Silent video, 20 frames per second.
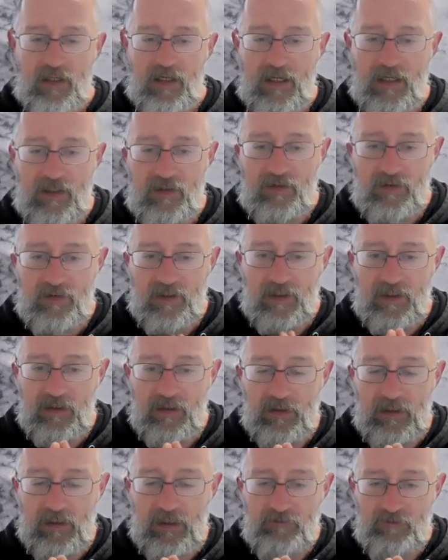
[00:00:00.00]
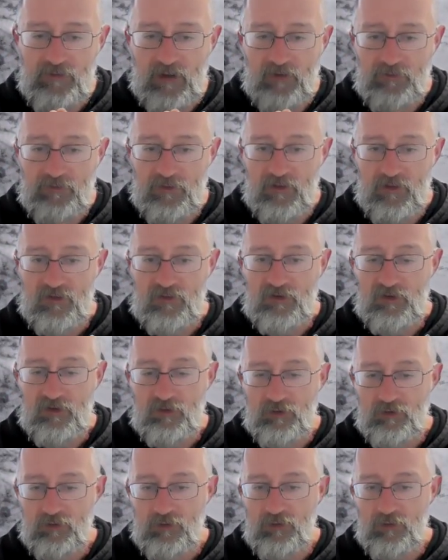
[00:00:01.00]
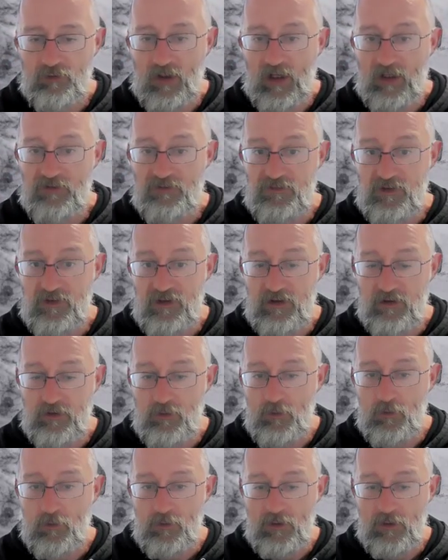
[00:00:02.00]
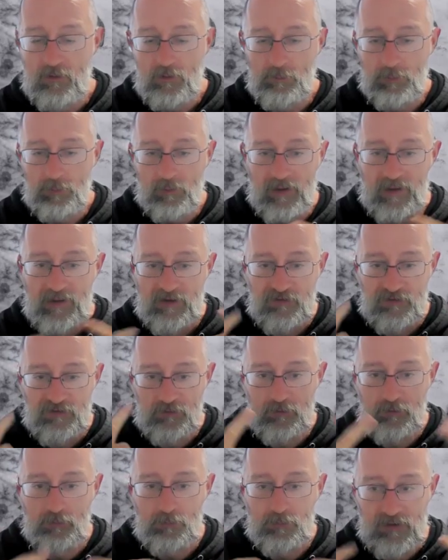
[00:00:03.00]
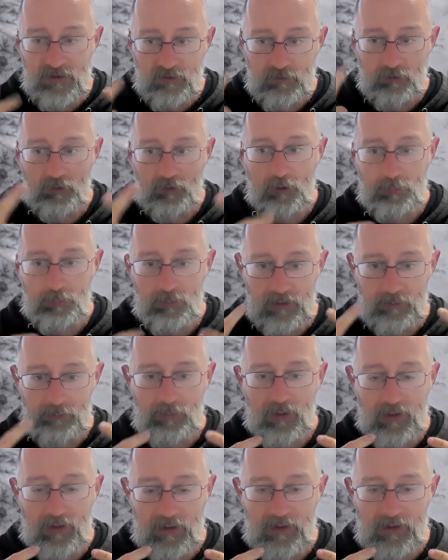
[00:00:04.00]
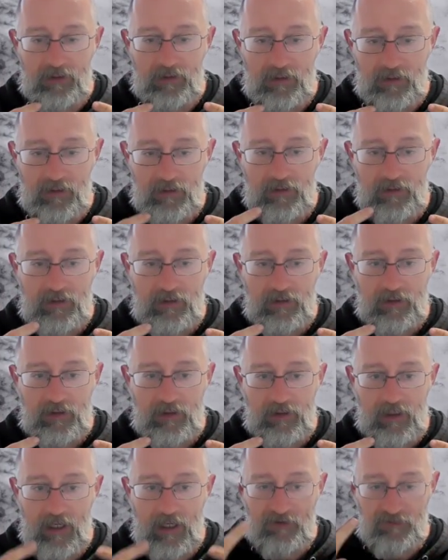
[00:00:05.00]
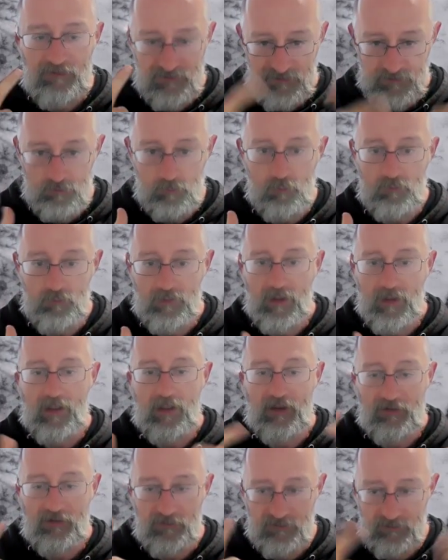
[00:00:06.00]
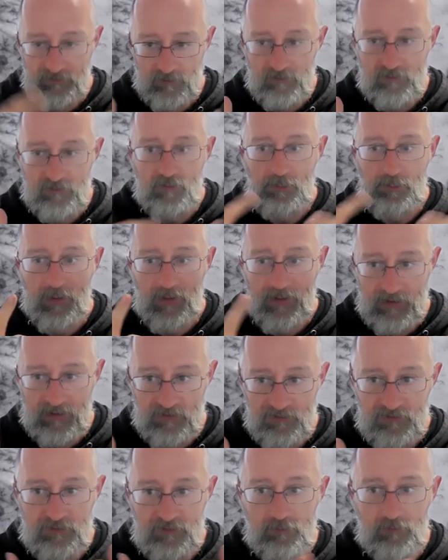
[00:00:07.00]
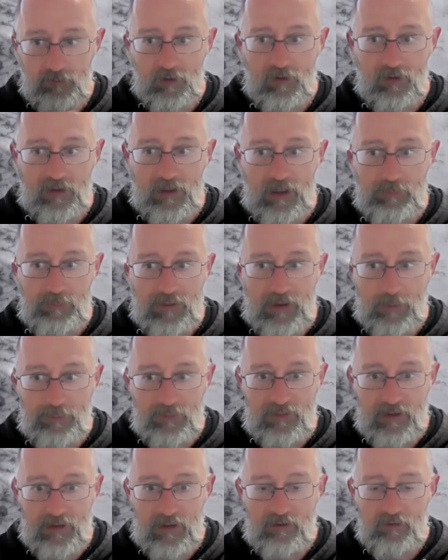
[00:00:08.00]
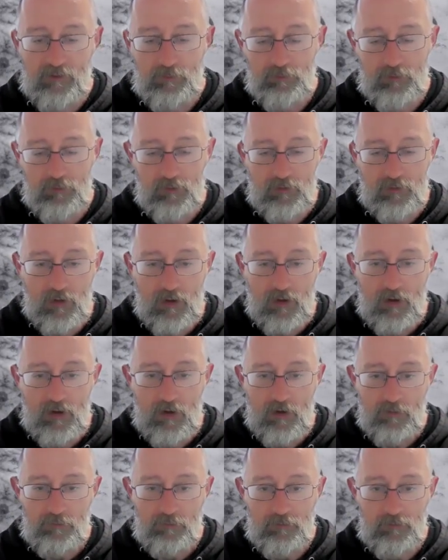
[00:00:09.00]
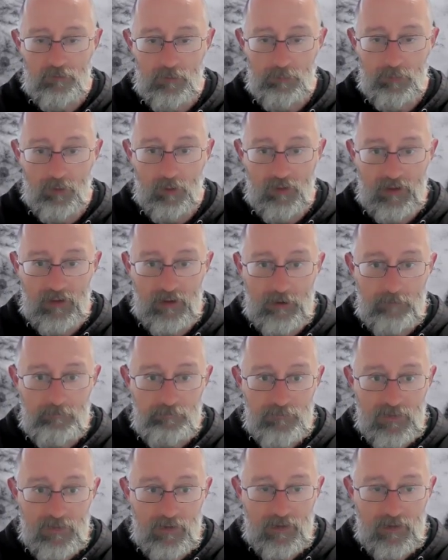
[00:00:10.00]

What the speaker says: And then even after the tissue has healed, the brain is still interpreting pain as it's still there. And so the pain is still kind of coming up and down through the body.